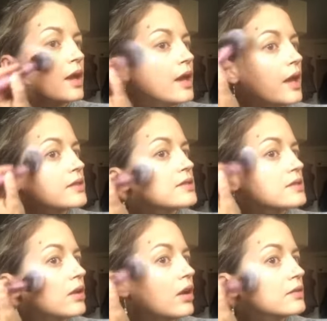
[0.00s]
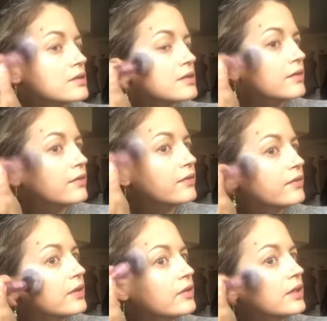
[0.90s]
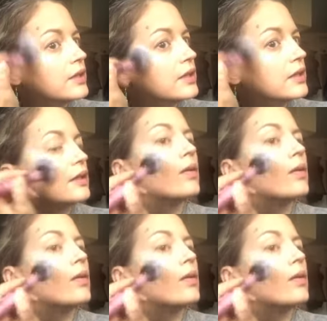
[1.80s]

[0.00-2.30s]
it's not very